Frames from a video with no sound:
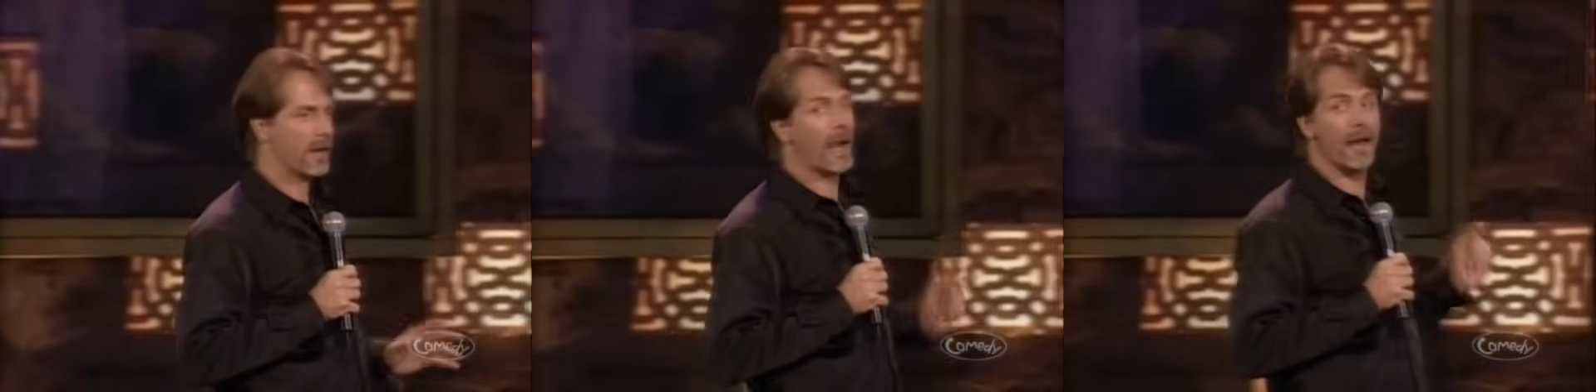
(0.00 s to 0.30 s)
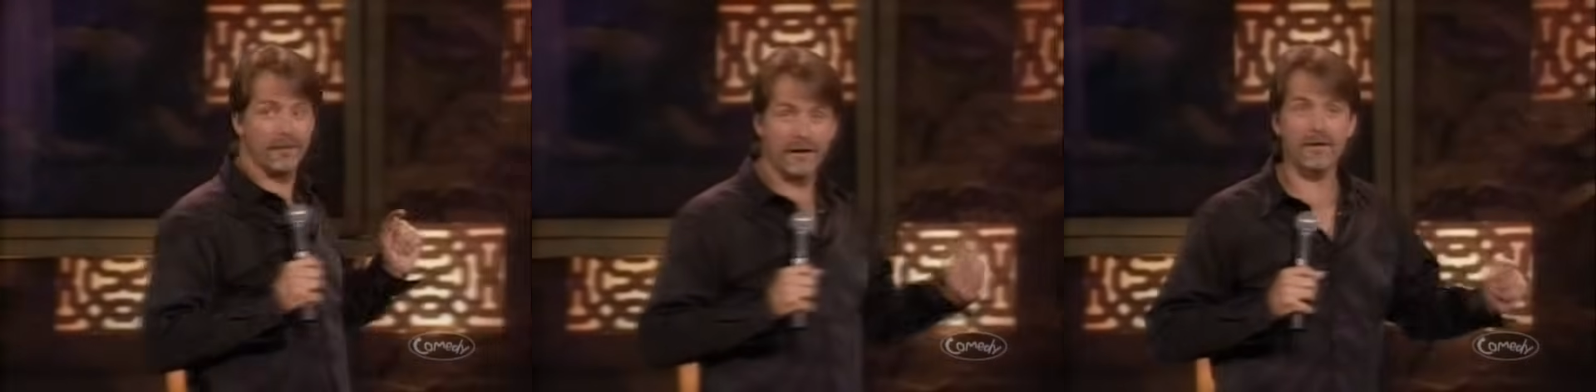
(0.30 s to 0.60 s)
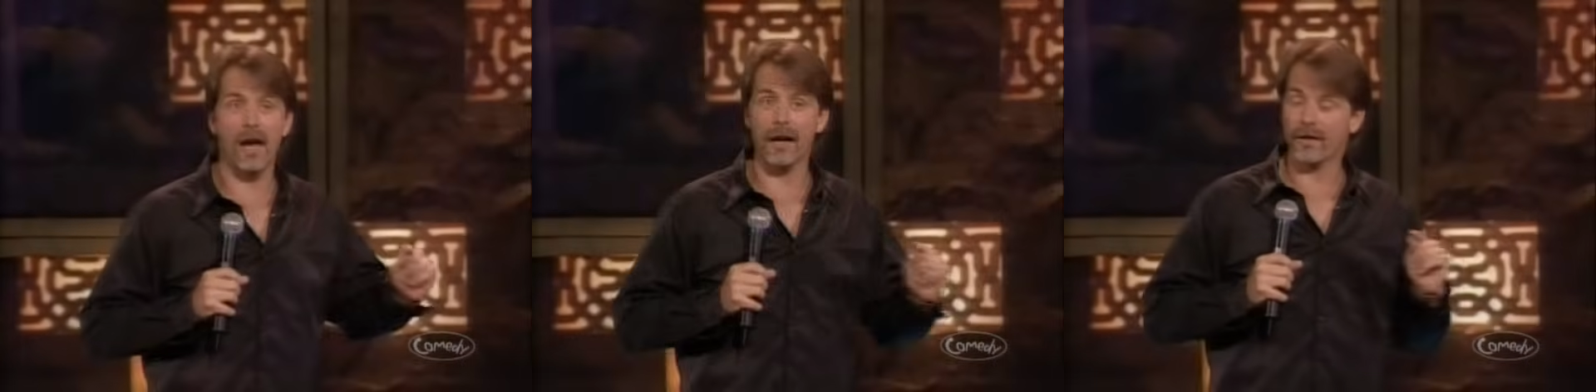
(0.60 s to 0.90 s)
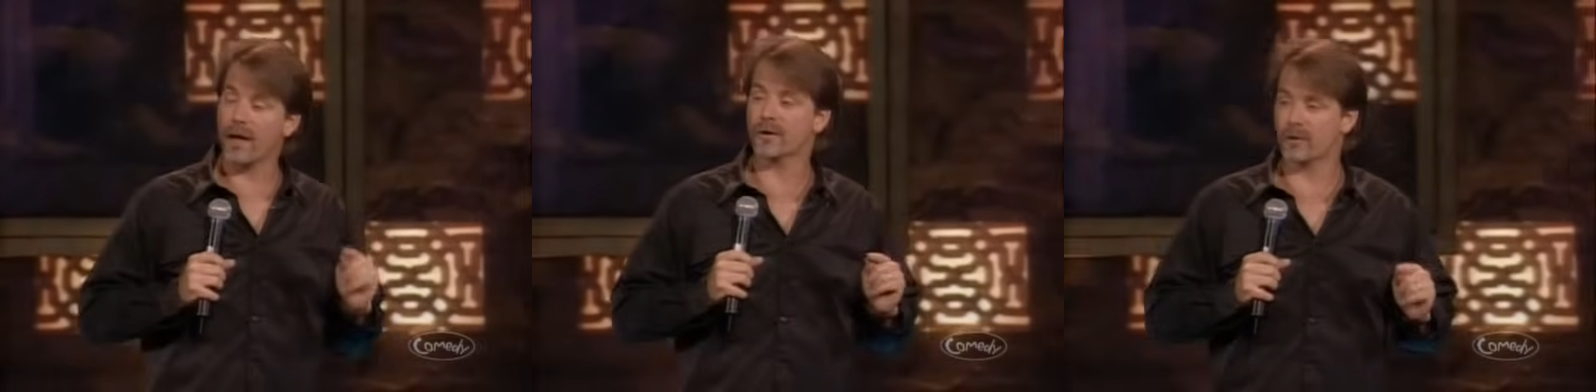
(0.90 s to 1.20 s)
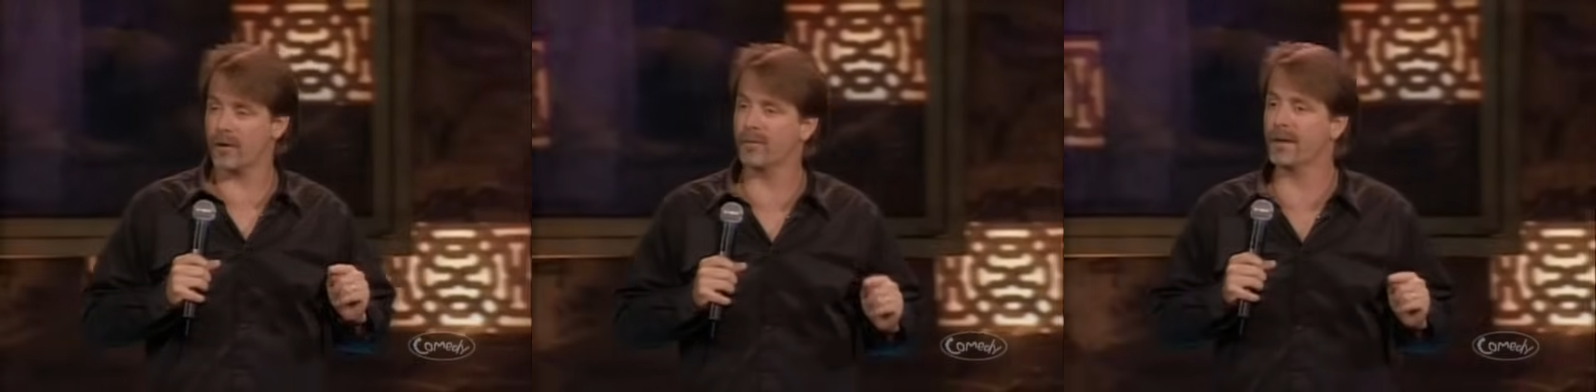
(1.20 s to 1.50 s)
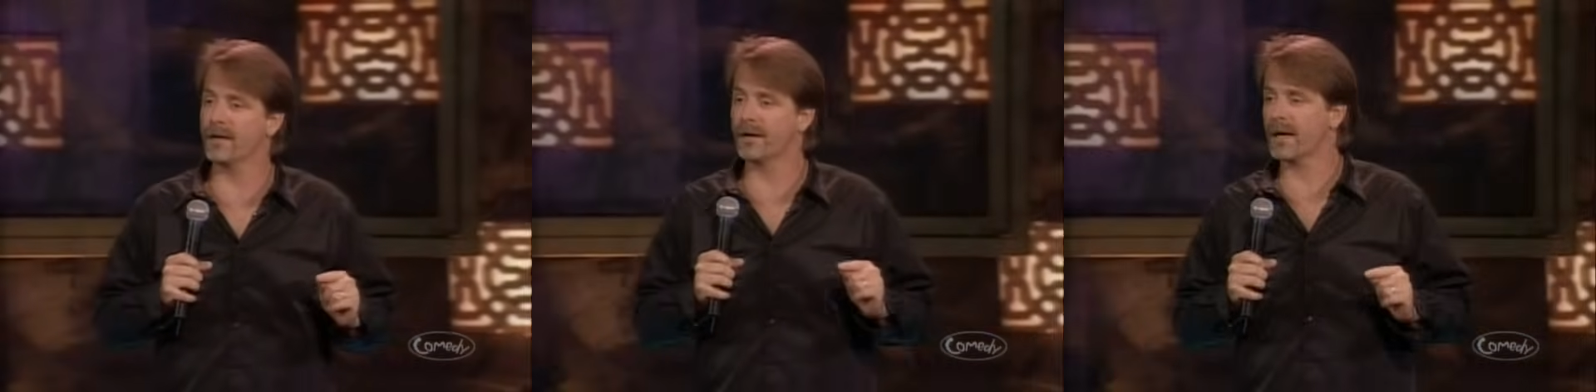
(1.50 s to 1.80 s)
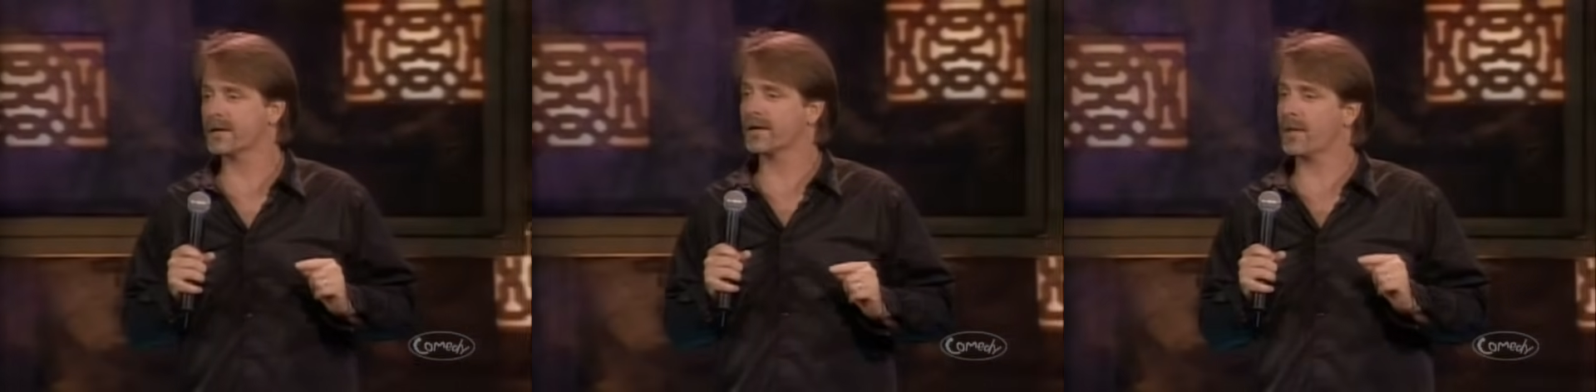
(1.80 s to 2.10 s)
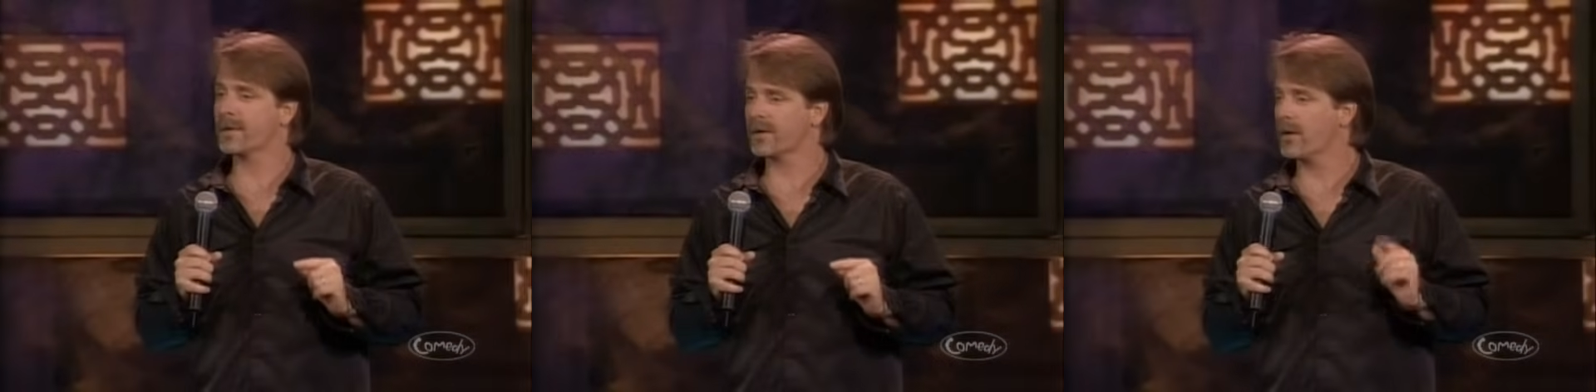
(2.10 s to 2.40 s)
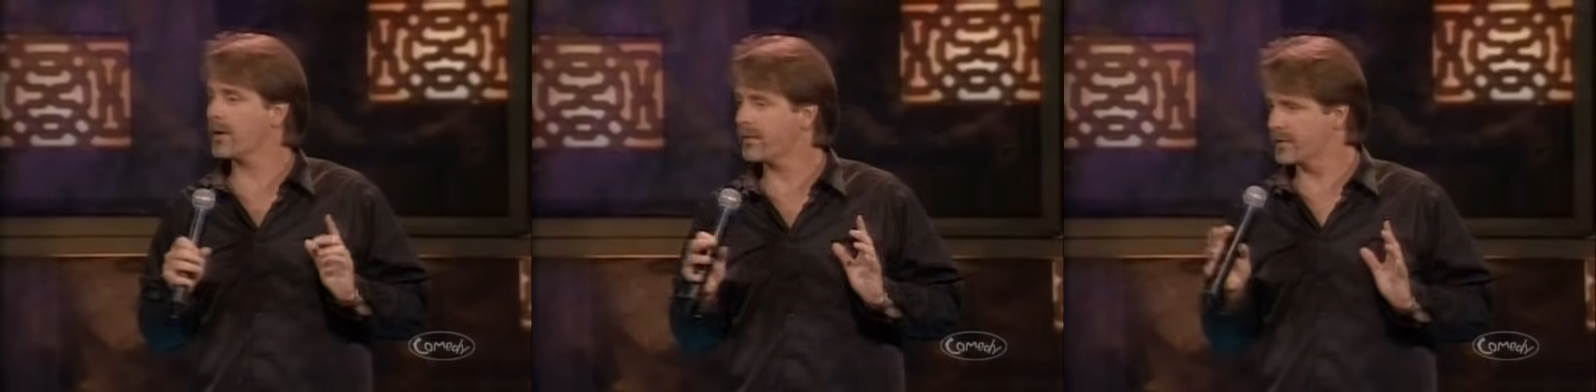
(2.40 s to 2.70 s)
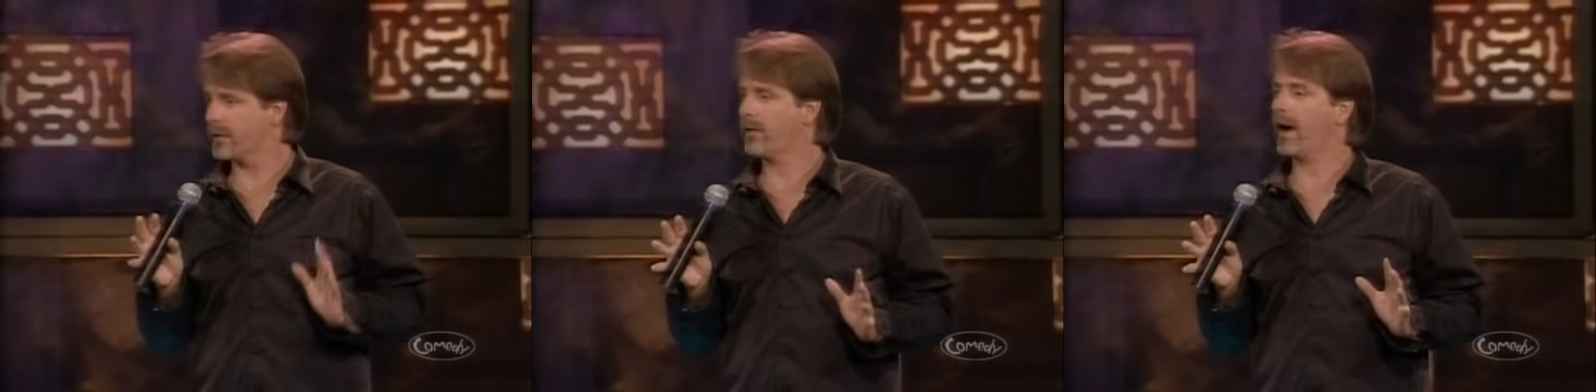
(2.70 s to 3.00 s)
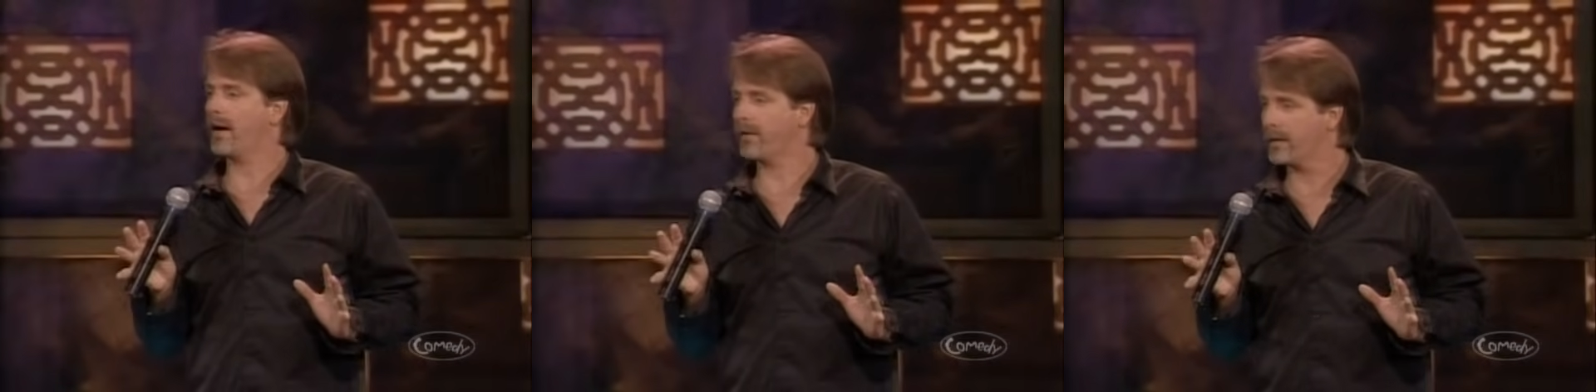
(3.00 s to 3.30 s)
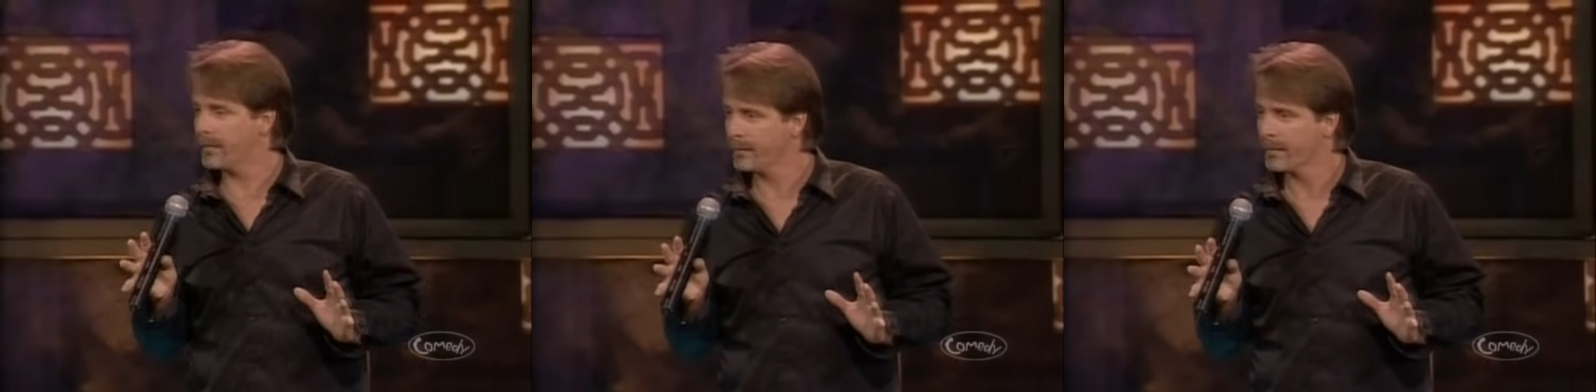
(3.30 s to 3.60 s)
I have decided that should be the next episode of Survivor.